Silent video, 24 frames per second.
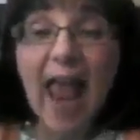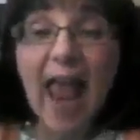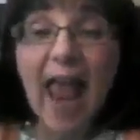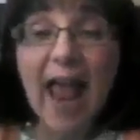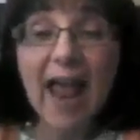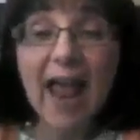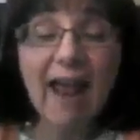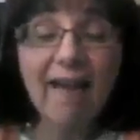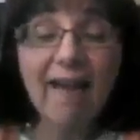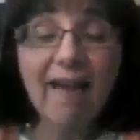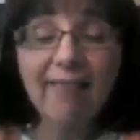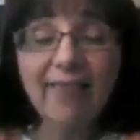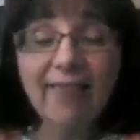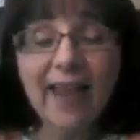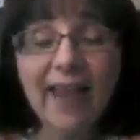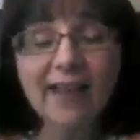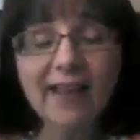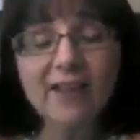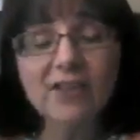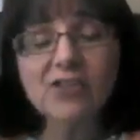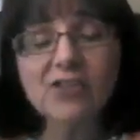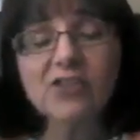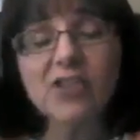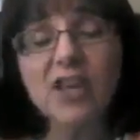And
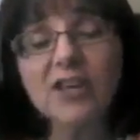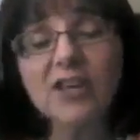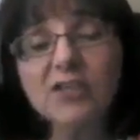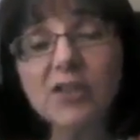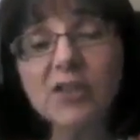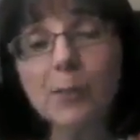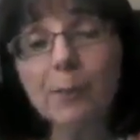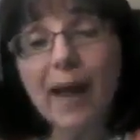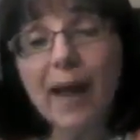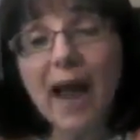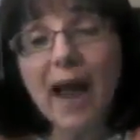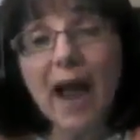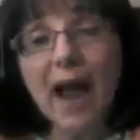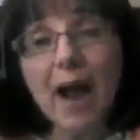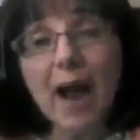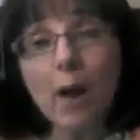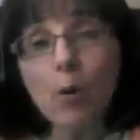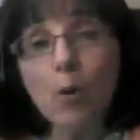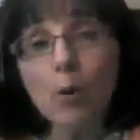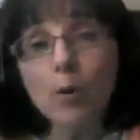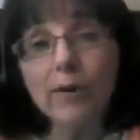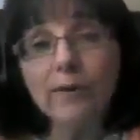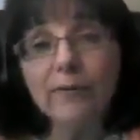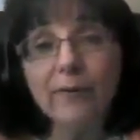that is such a
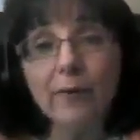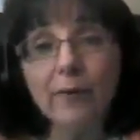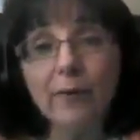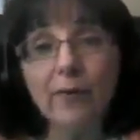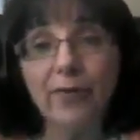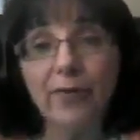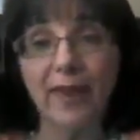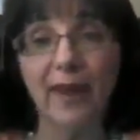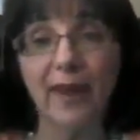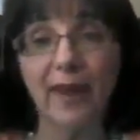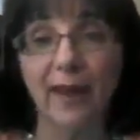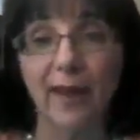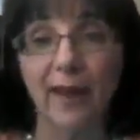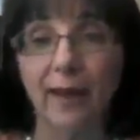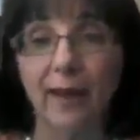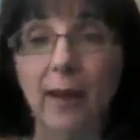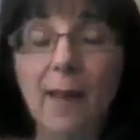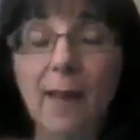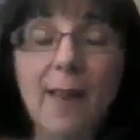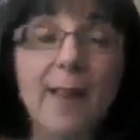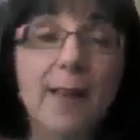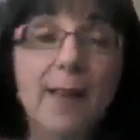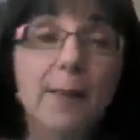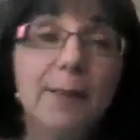powerful
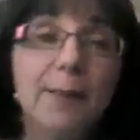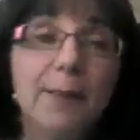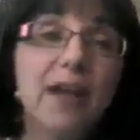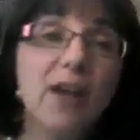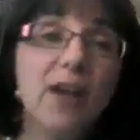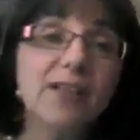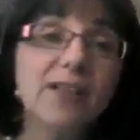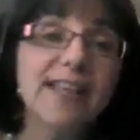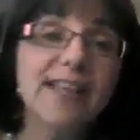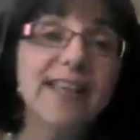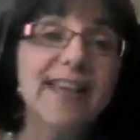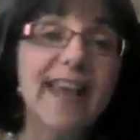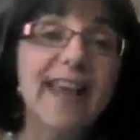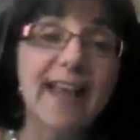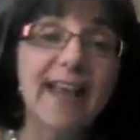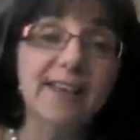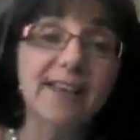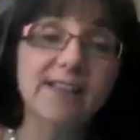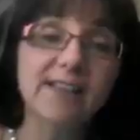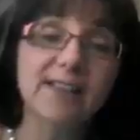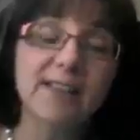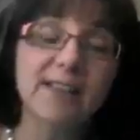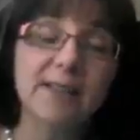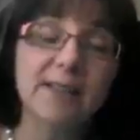thing, because it
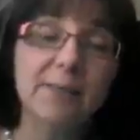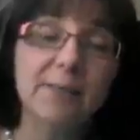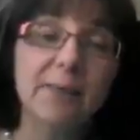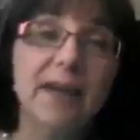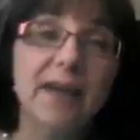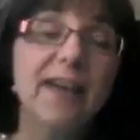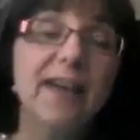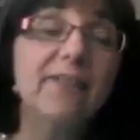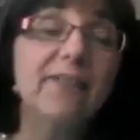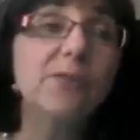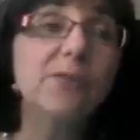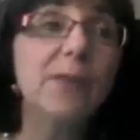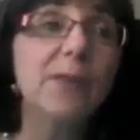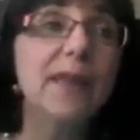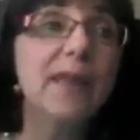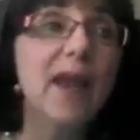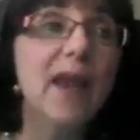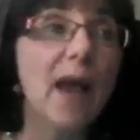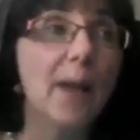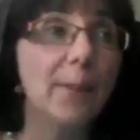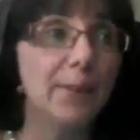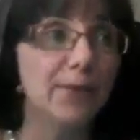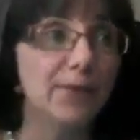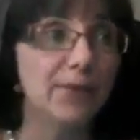gives me
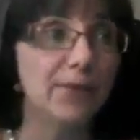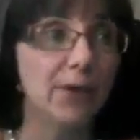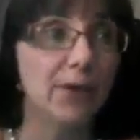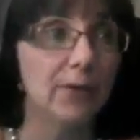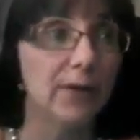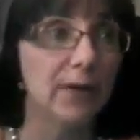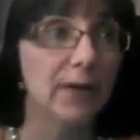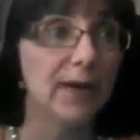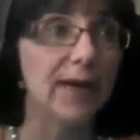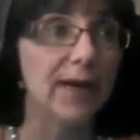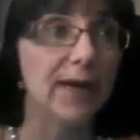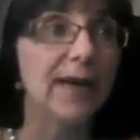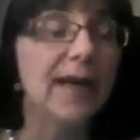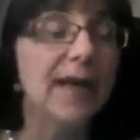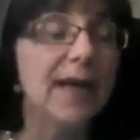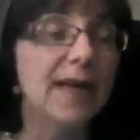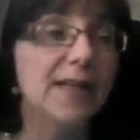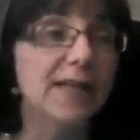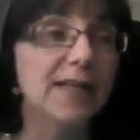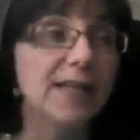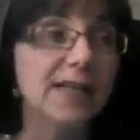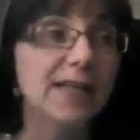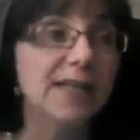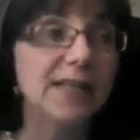the opportunity
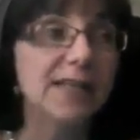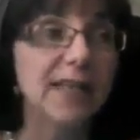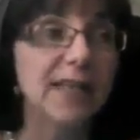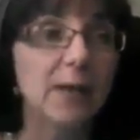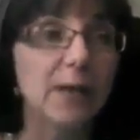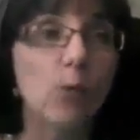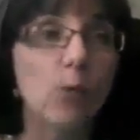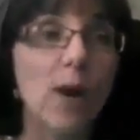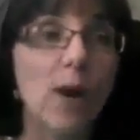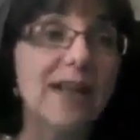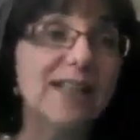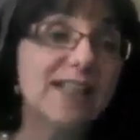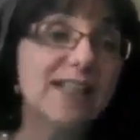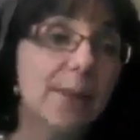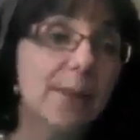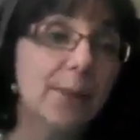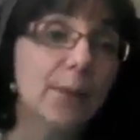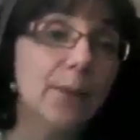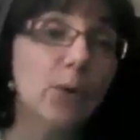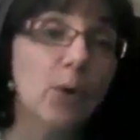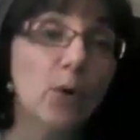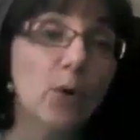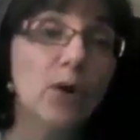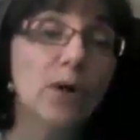to see what
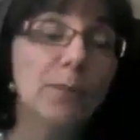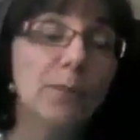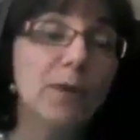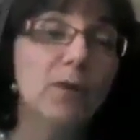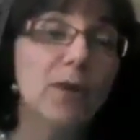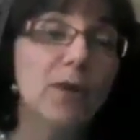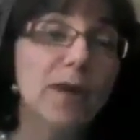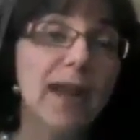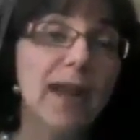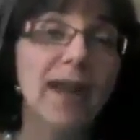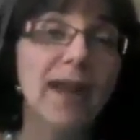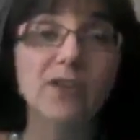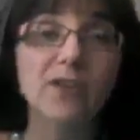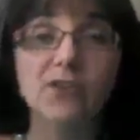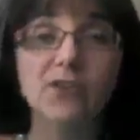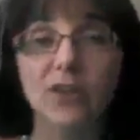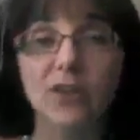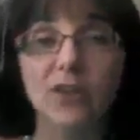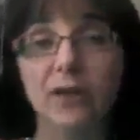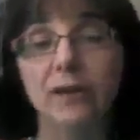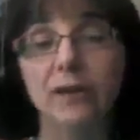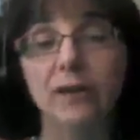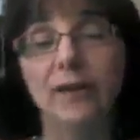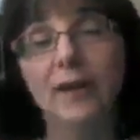typical
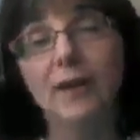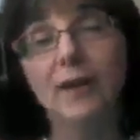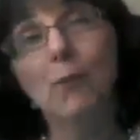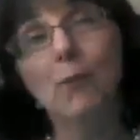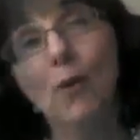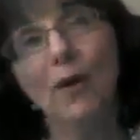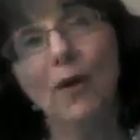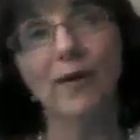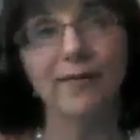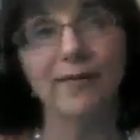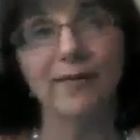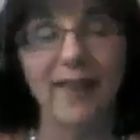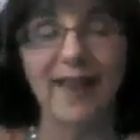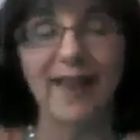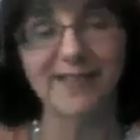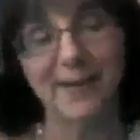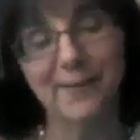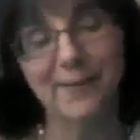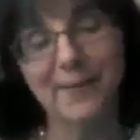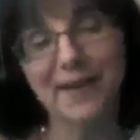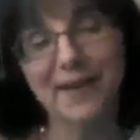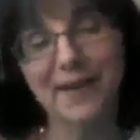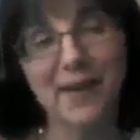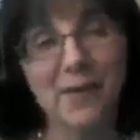communication, more or
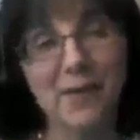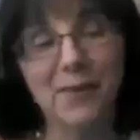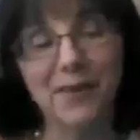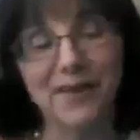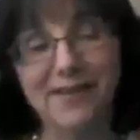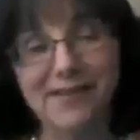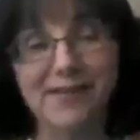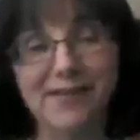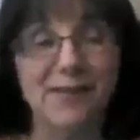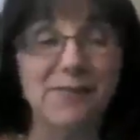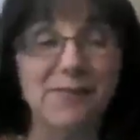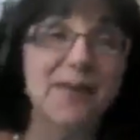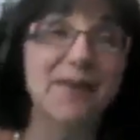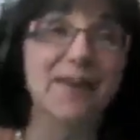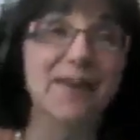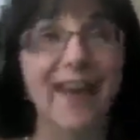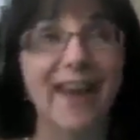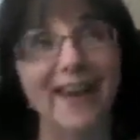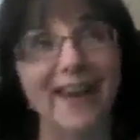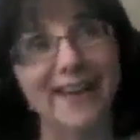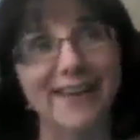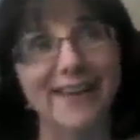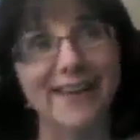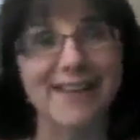less, I mean, nobody's
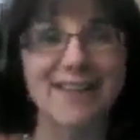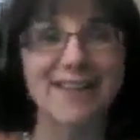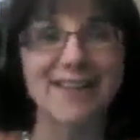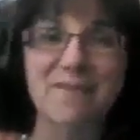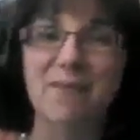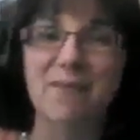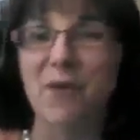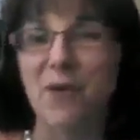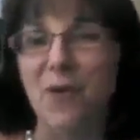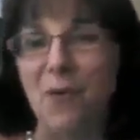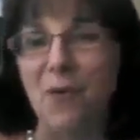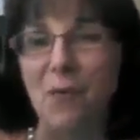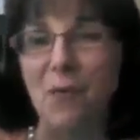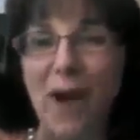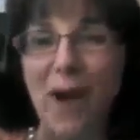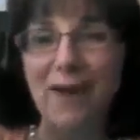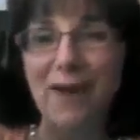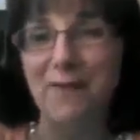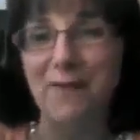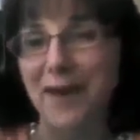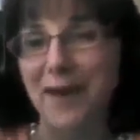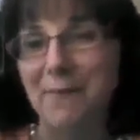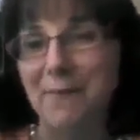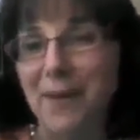communicating in a typical
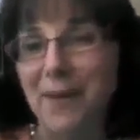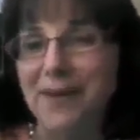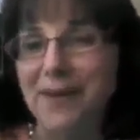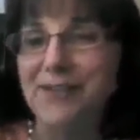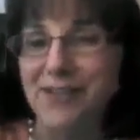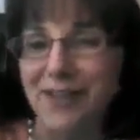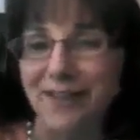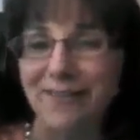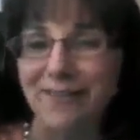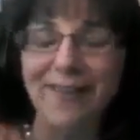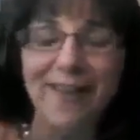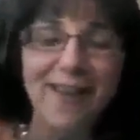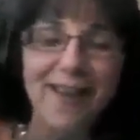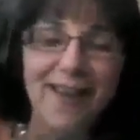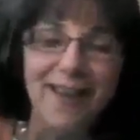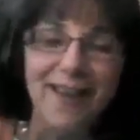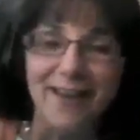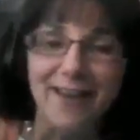way when a bunch of,